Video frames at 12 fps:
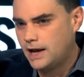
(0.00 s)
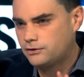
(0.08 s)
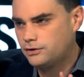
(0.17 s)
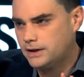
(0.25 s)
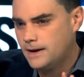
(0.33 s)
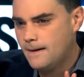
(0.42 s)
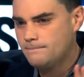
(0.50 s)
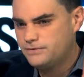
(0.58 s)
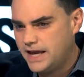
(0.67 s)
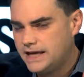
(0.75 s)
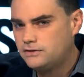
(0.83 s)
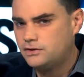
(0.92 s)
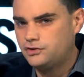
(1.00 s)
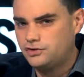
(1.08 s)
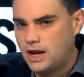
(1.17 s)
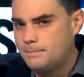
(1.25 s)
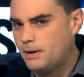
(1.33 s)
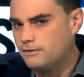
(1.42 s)
actually takes the
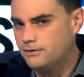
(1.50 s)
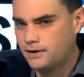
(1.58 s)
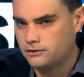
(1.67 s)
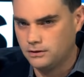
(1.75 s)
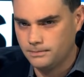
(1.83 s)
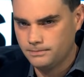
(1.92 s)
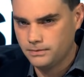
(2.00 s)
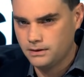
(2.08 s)
shape of the vessel.